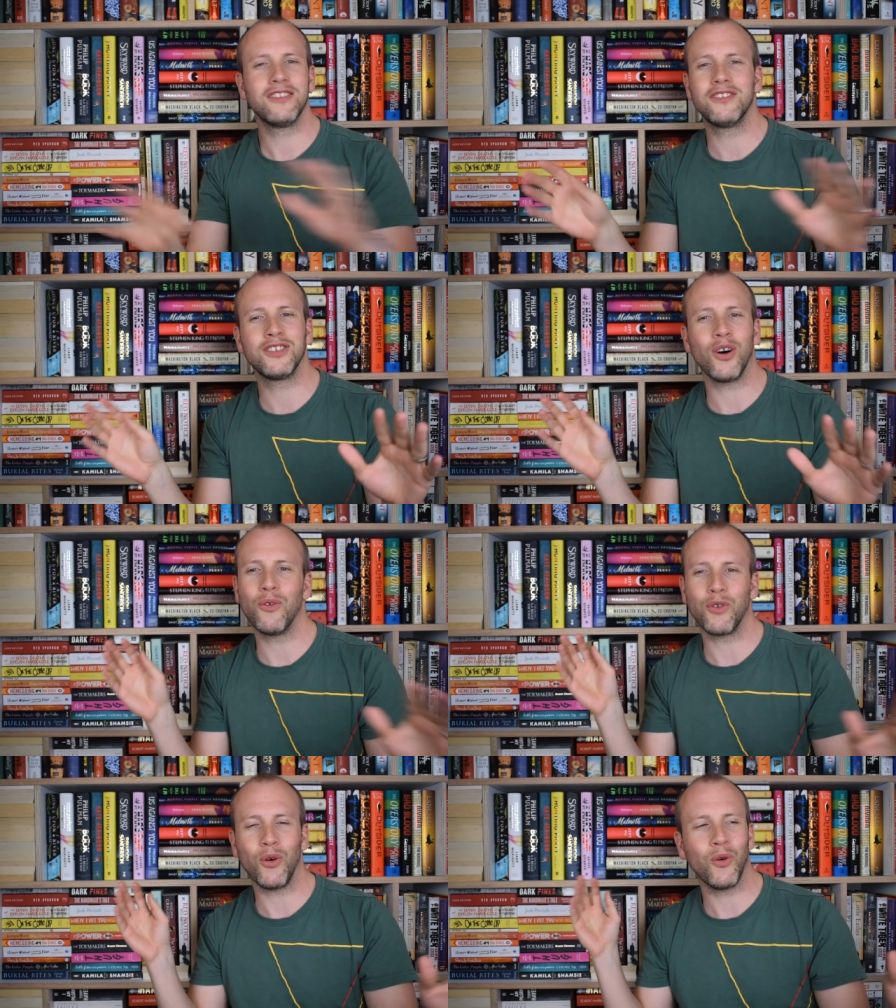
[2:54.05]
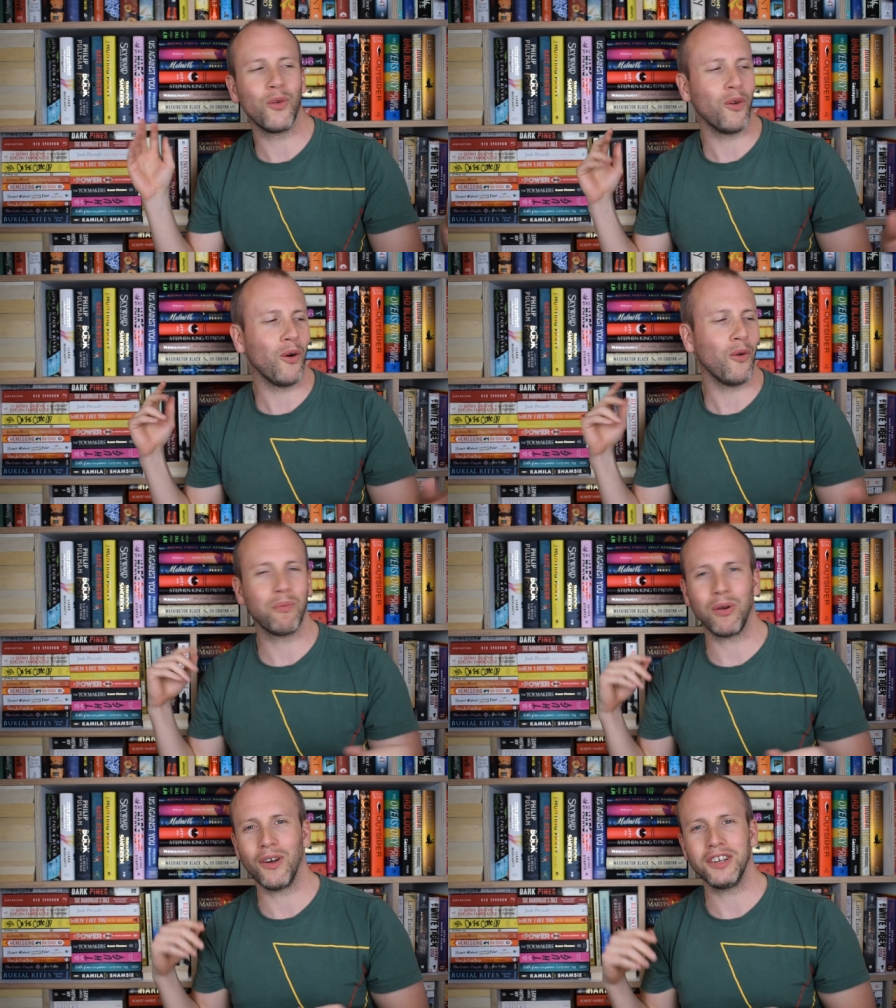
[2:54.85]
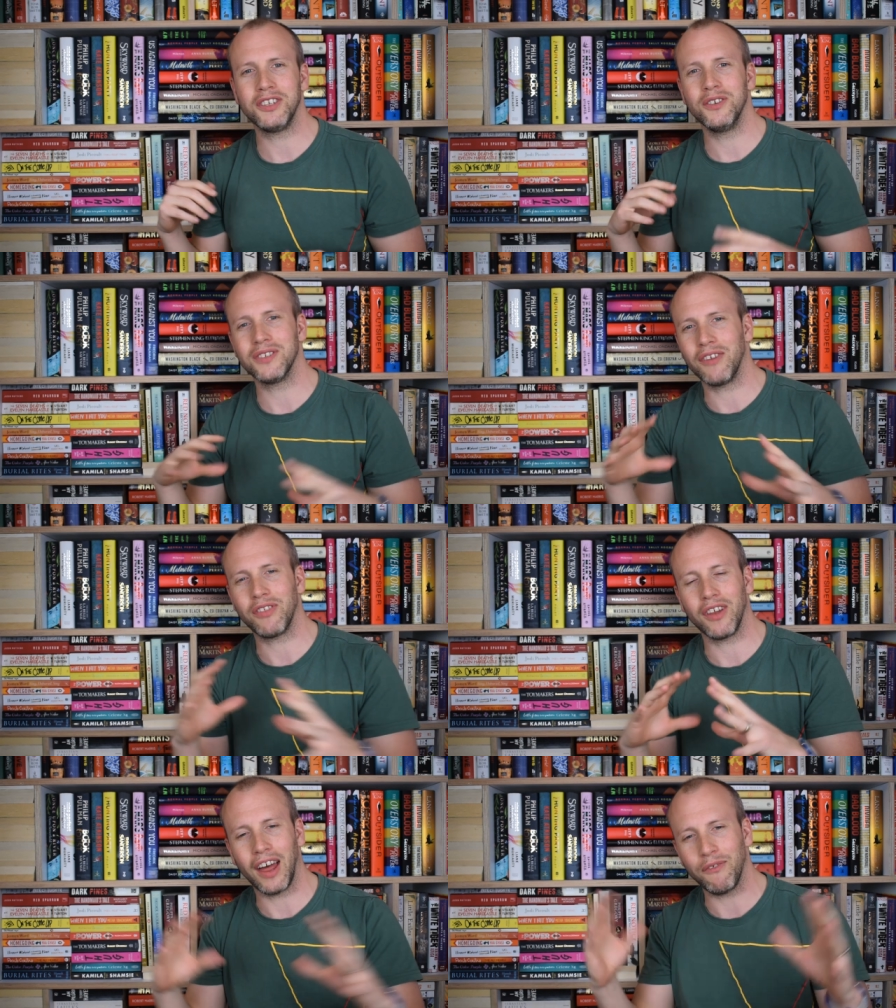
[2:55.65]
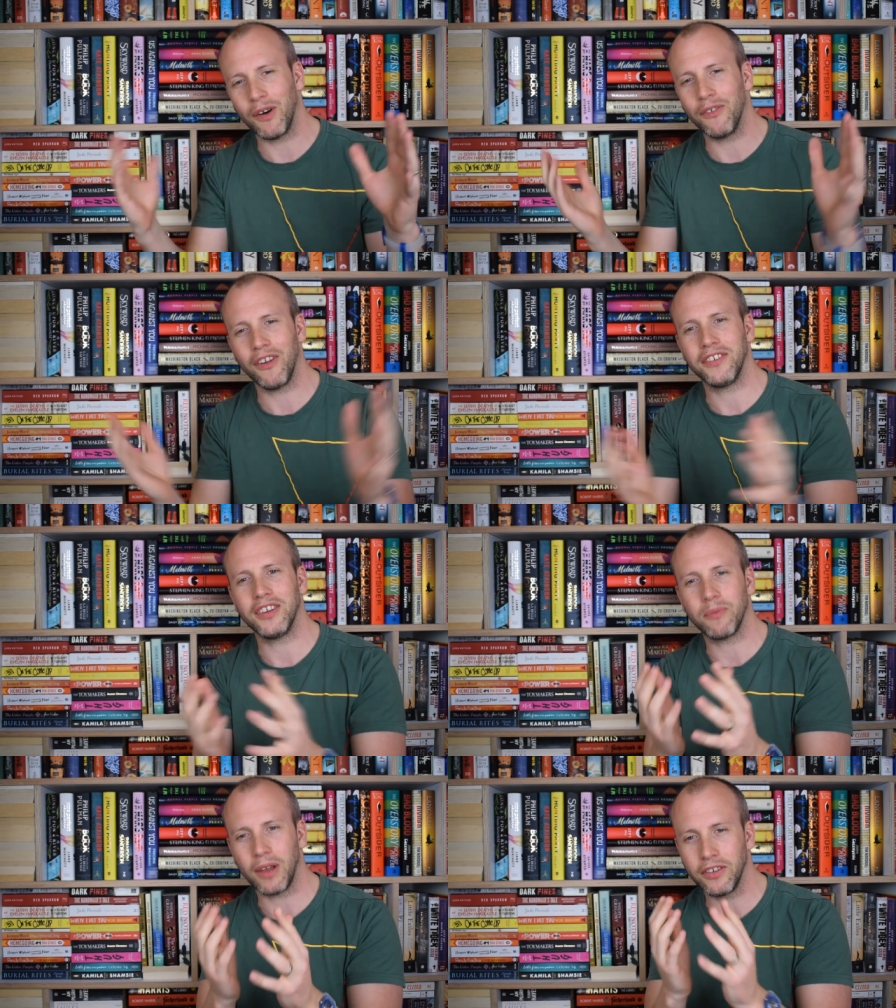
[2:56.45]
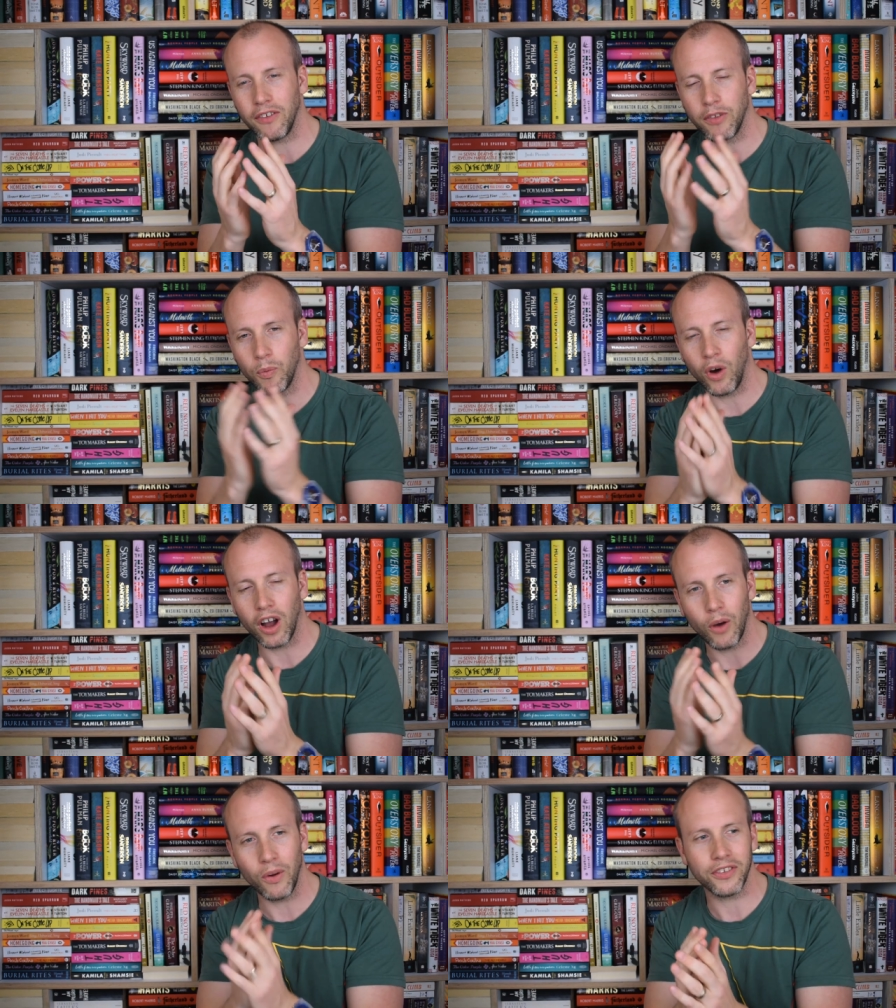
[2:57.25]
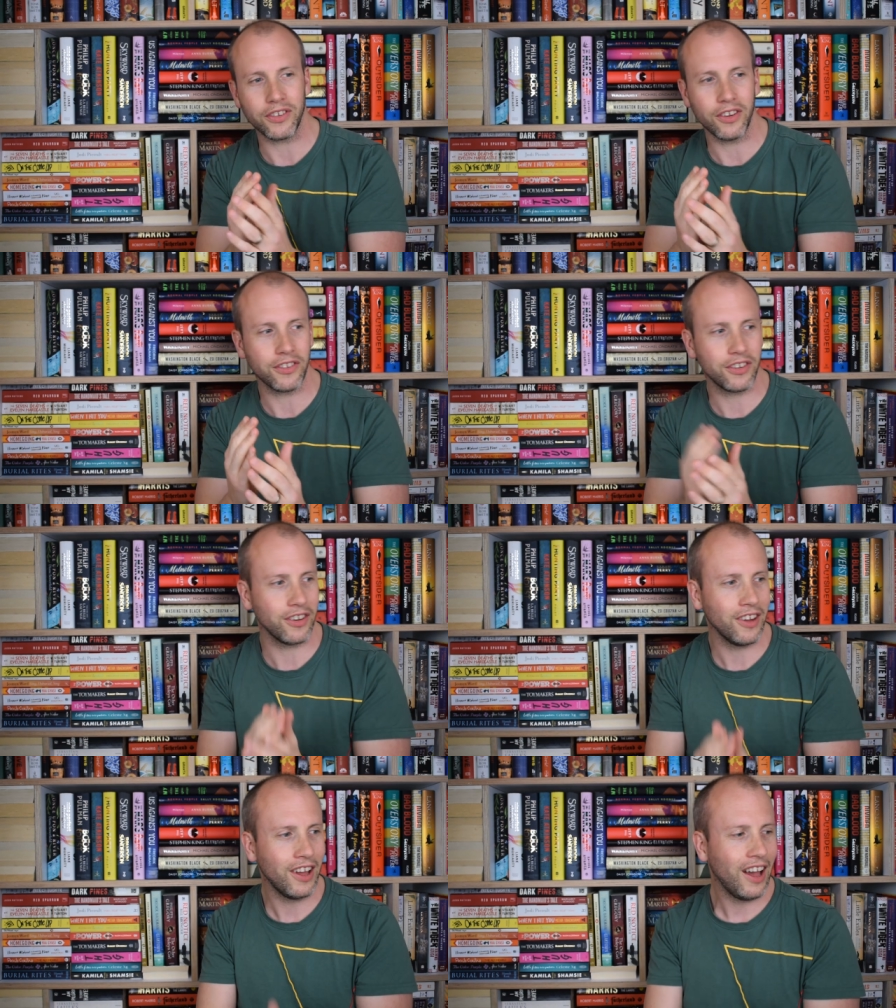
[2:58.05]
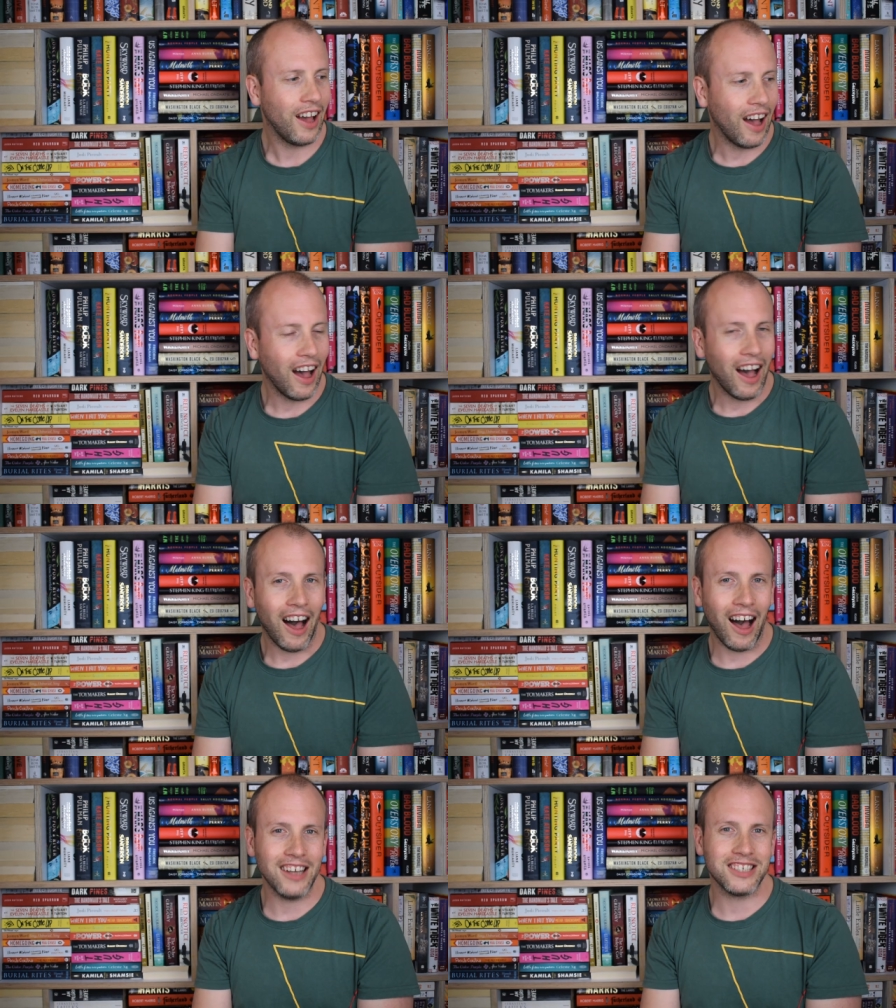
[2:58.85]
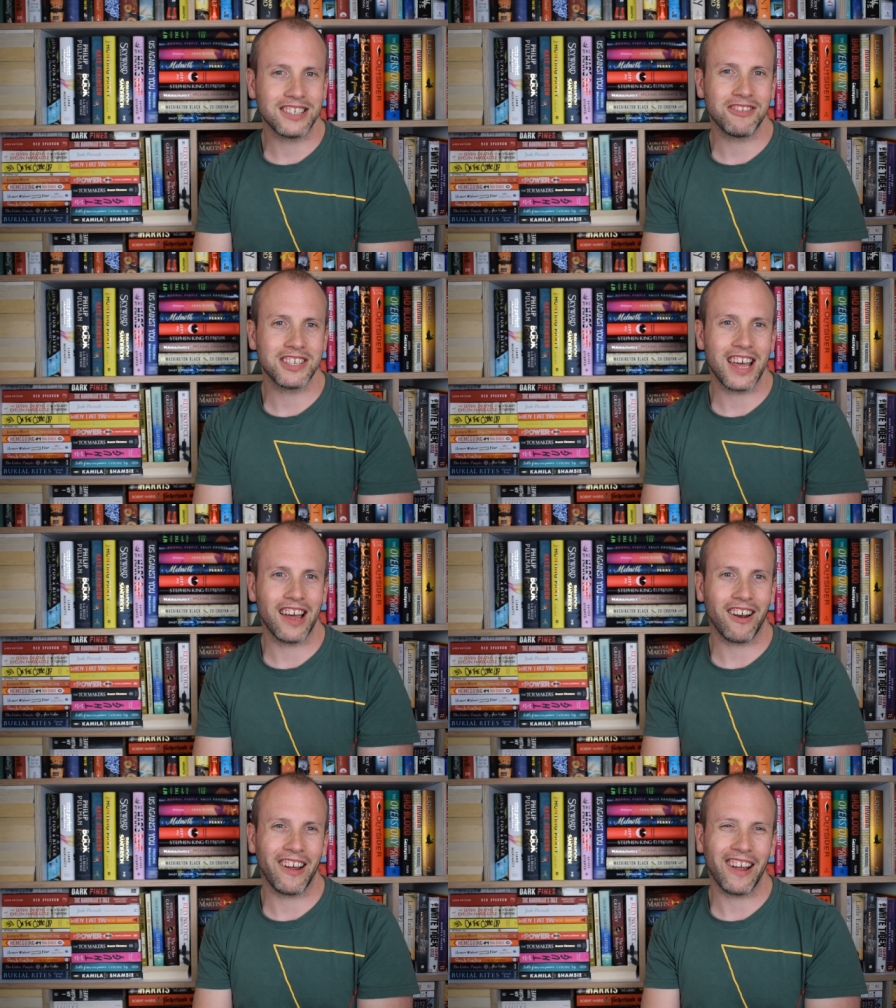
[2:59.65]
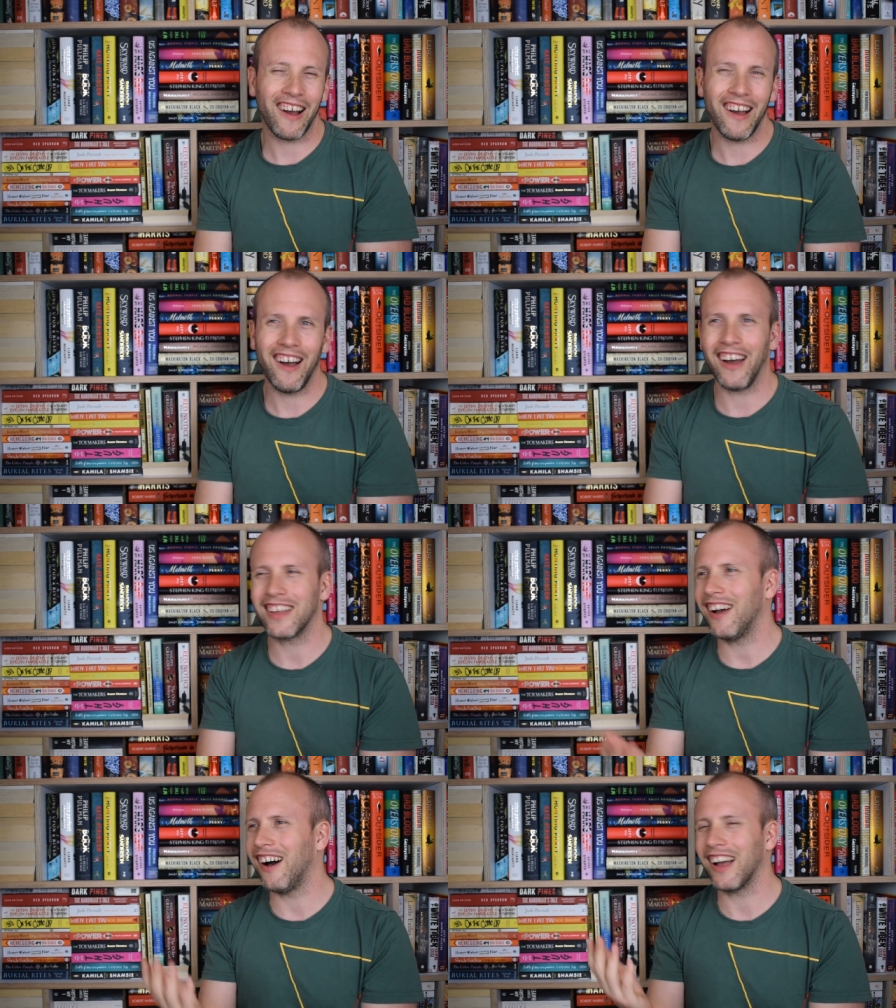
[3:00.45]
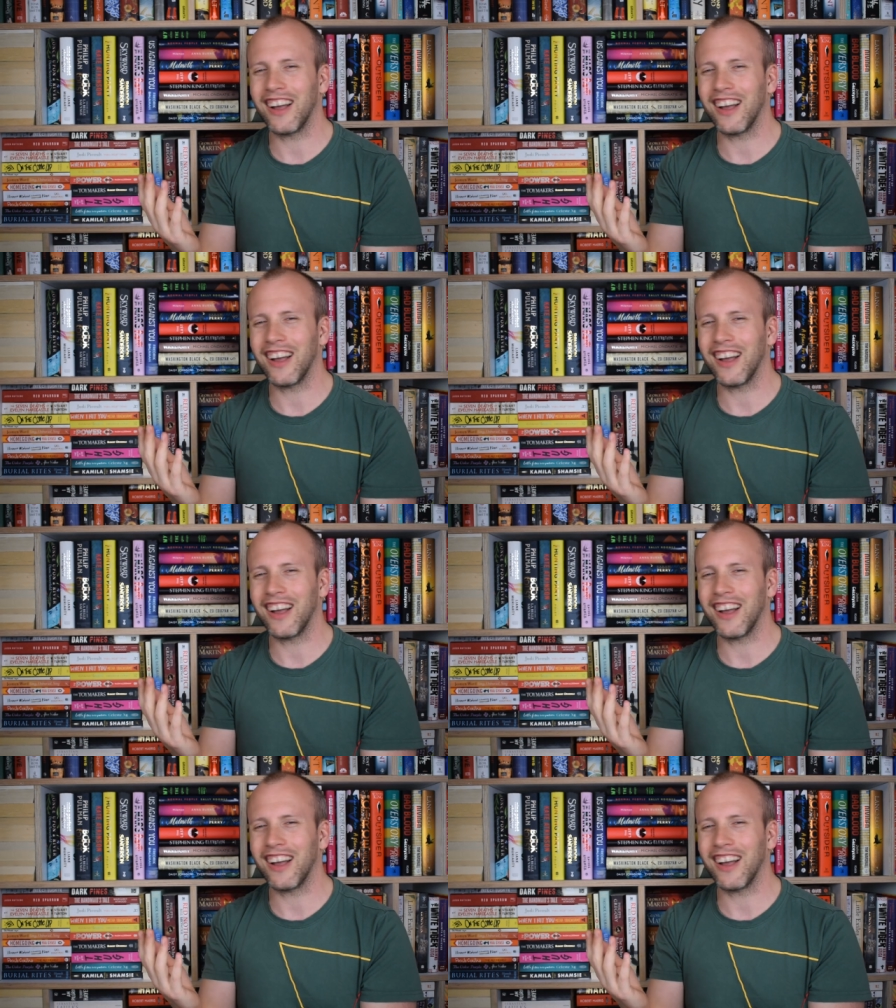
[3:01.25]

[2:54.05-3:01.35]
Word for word: solved all all plot issues and everything like that. Fell nicely into place after one coincidence, and I just was there. I, I I